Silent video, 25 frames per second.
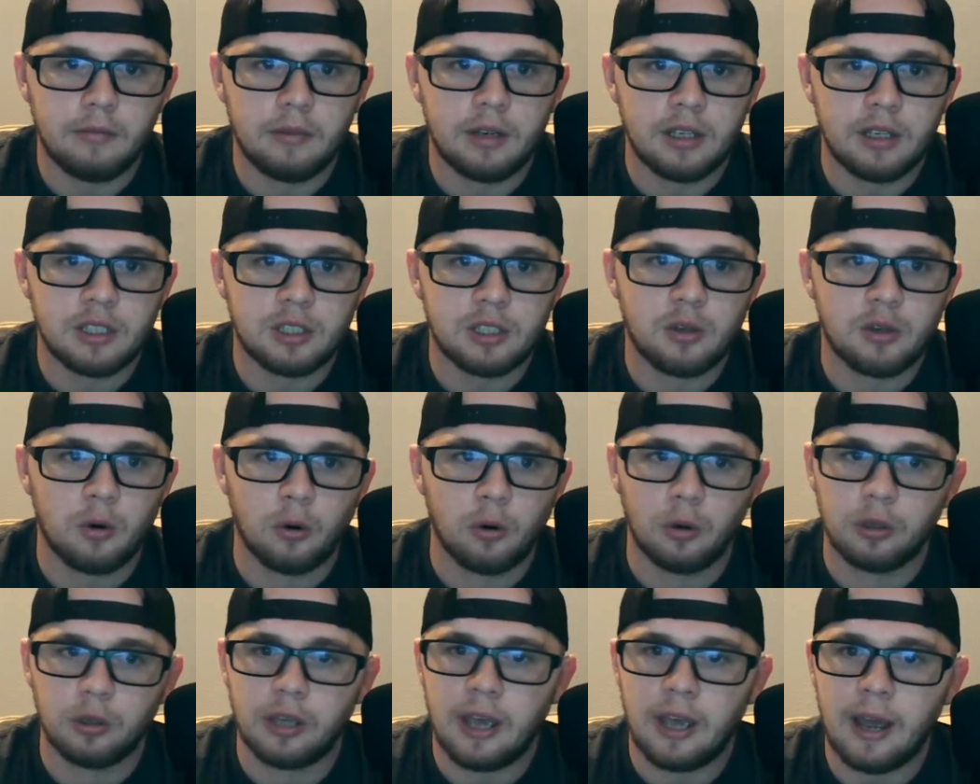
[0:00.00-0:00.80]
it's
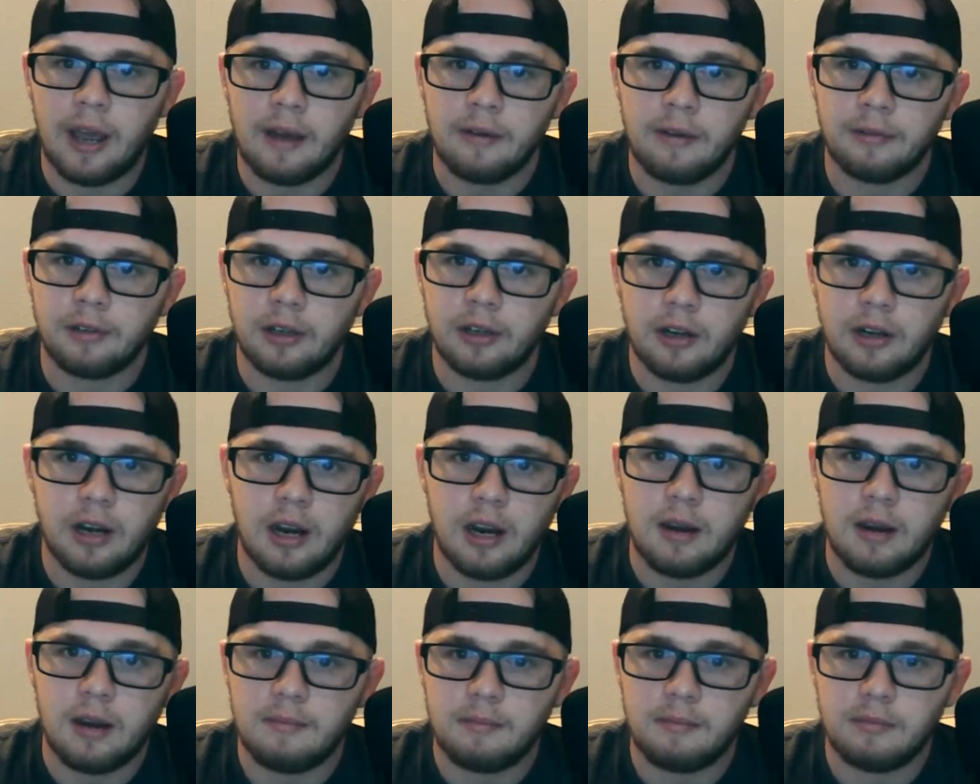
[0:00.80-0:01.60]
cool to have your
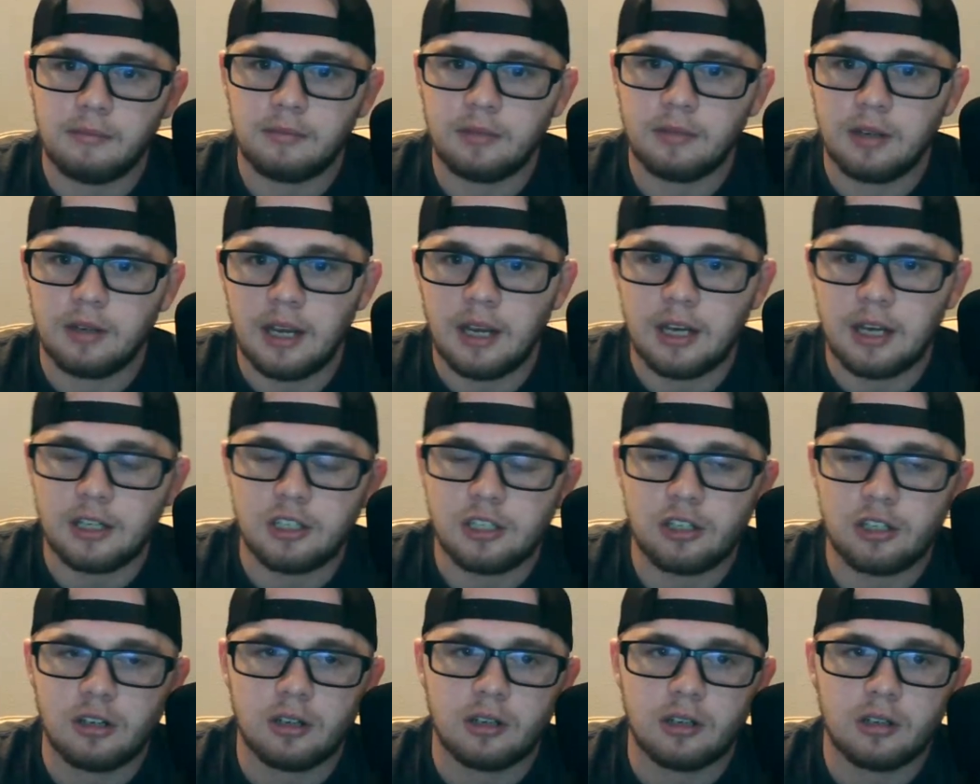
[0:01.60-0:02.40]
name
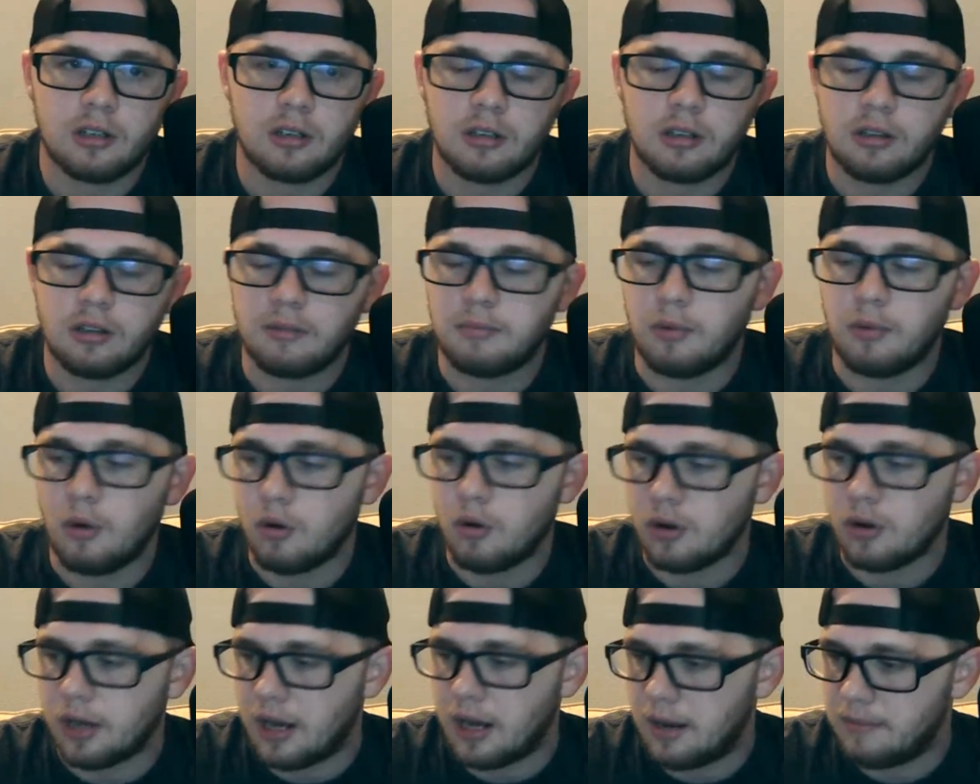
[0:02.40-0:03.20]
etched up on a
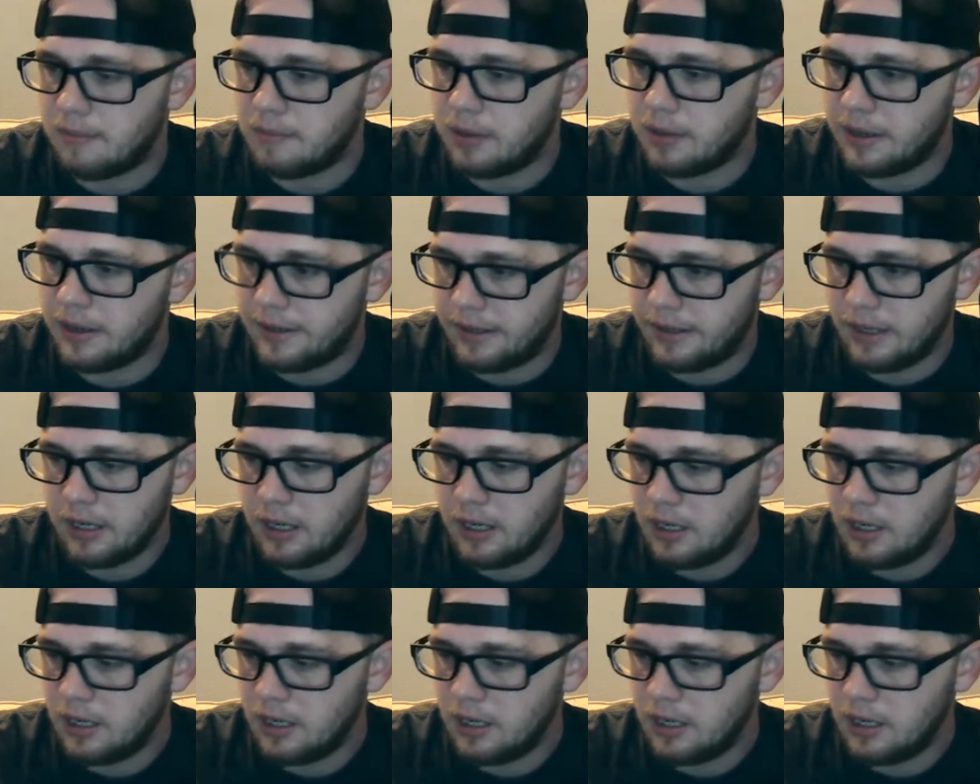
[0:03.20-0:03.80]
bowl game, but